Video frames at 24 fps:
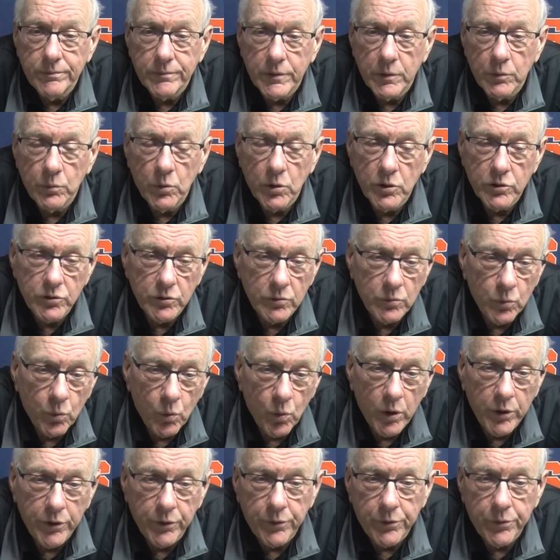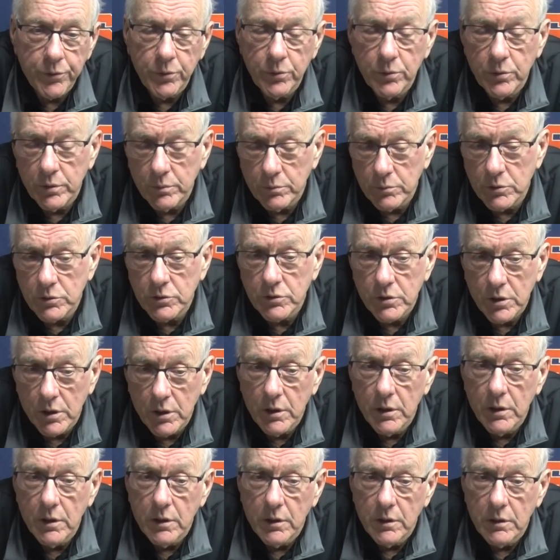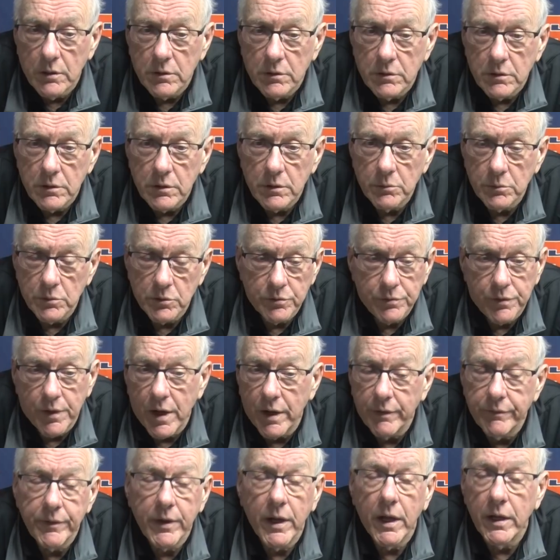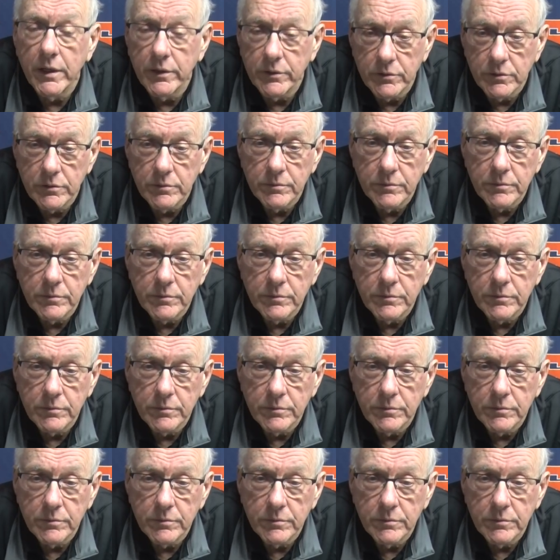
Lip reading: It wasn't one or two. It was five guys.